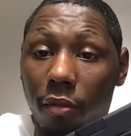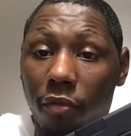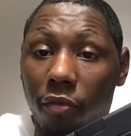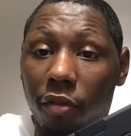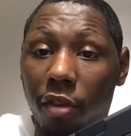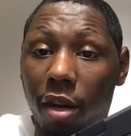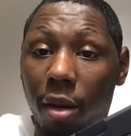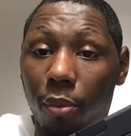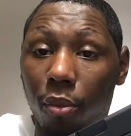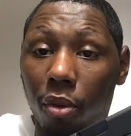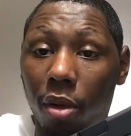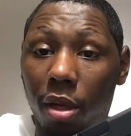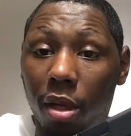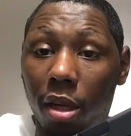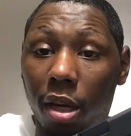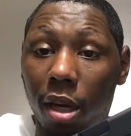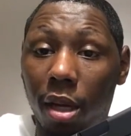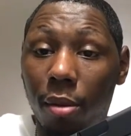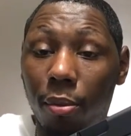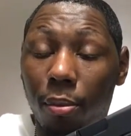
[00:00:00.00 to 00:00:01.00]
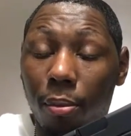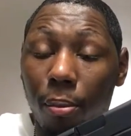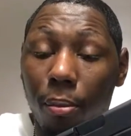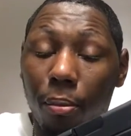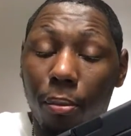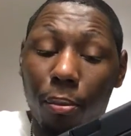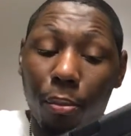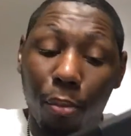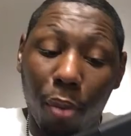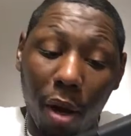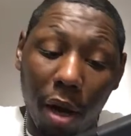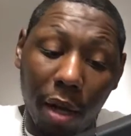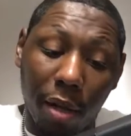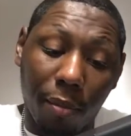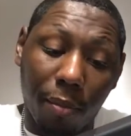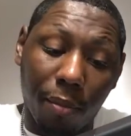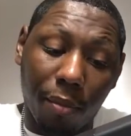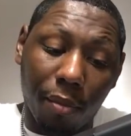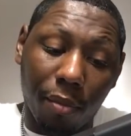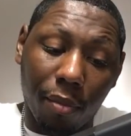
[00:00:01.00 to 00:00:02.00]
fit up on a gun, but
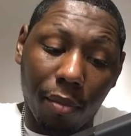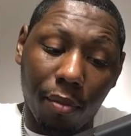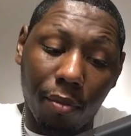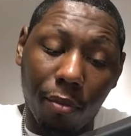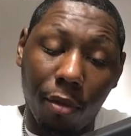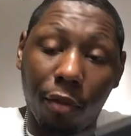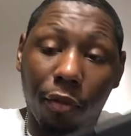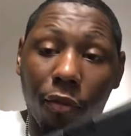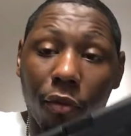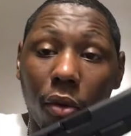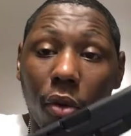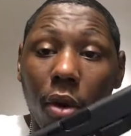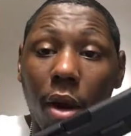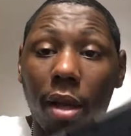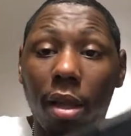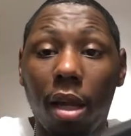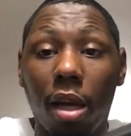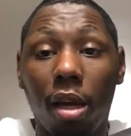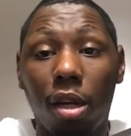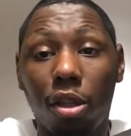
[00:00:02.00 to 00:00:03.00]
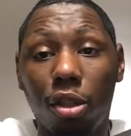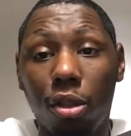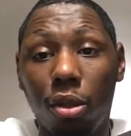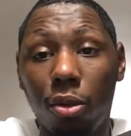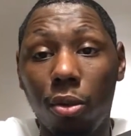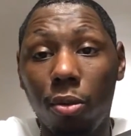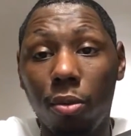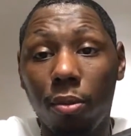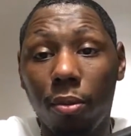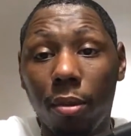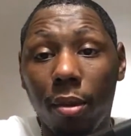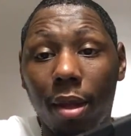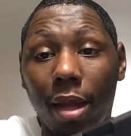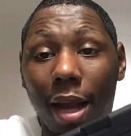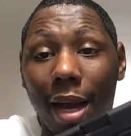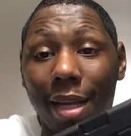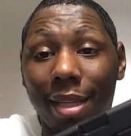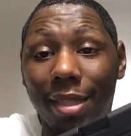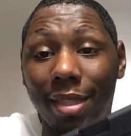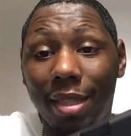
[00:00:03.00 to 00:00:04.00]
before I let her shoot,
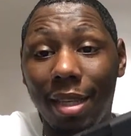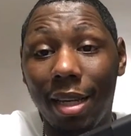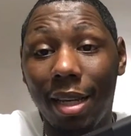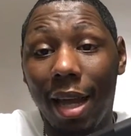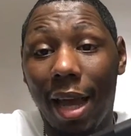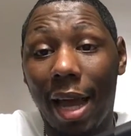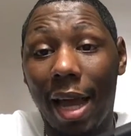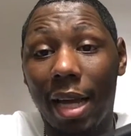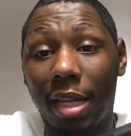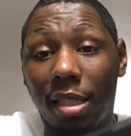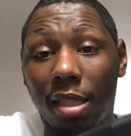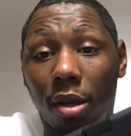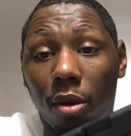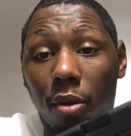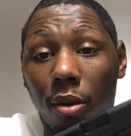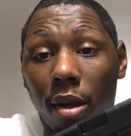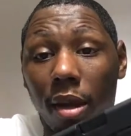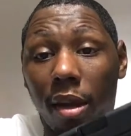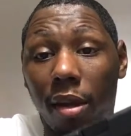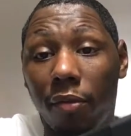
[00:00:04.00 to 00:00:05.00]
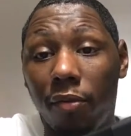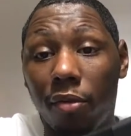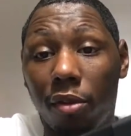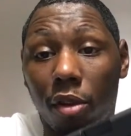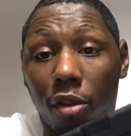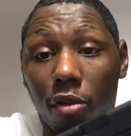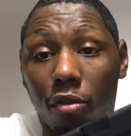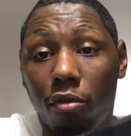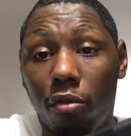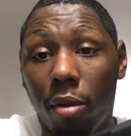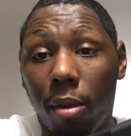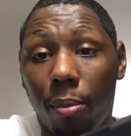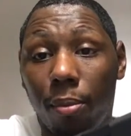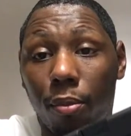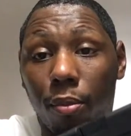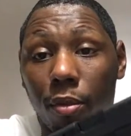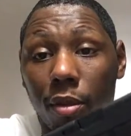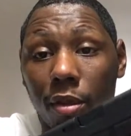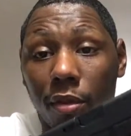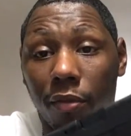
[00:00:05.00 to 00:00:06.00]
I did ask her if the grip
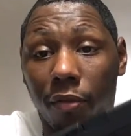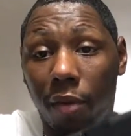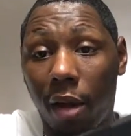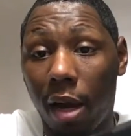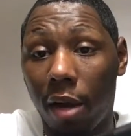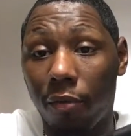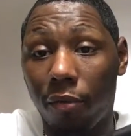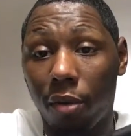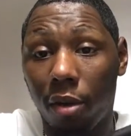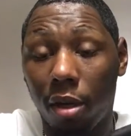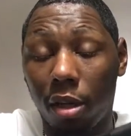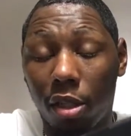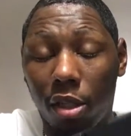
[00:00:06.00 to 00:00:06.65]
was fine for her.